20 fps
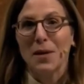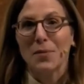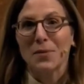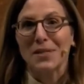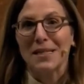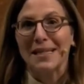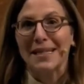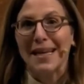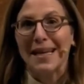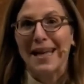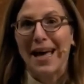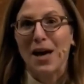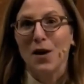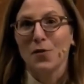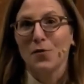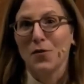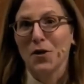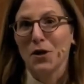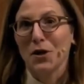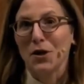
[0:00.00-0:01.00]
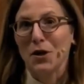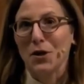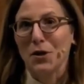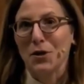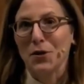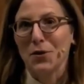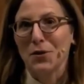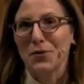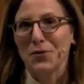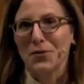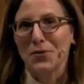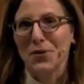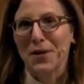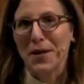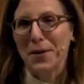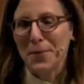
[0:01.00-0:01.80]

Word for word: to get out of our cocoons, right?